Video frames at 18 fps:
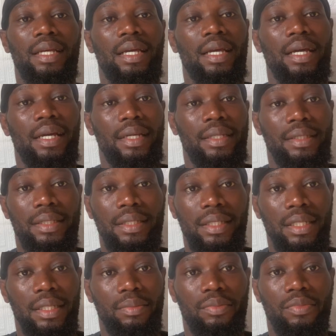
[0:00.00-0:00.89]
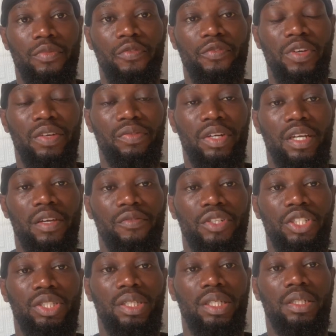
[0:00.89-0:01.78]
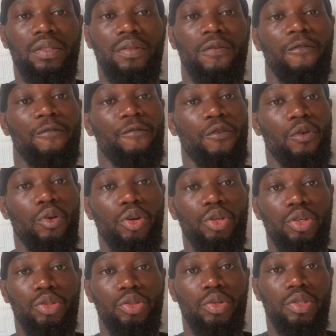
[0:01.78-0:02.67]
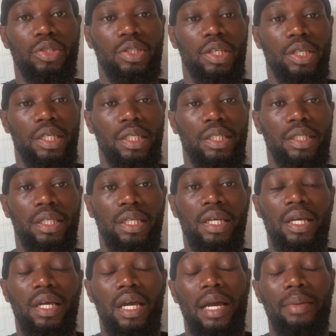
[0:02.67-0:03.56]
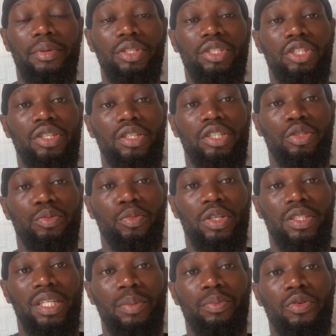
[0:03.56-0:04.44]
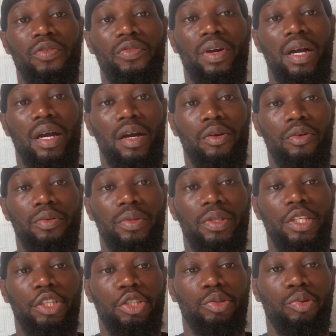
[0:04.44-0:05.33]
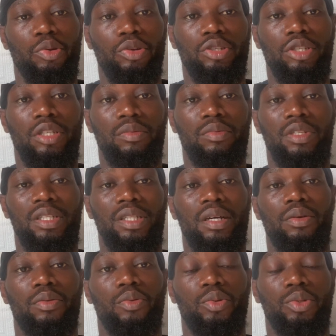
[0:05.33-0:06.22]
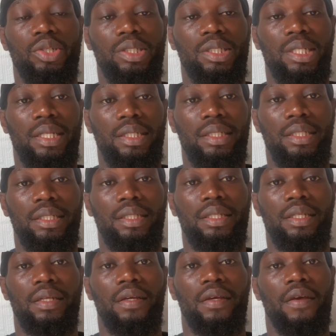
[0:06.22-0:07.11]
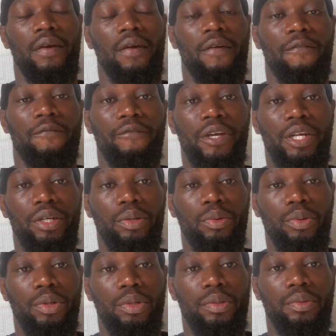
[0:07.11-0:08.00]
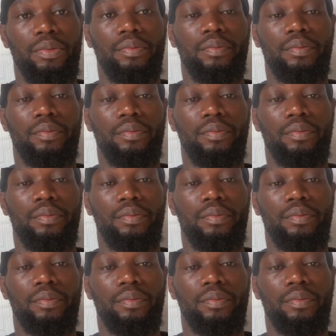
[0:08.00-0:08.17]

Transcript: and Team. Very, very efficient for your note taking. I'm going to show you some example of how this works so you later understand it very well.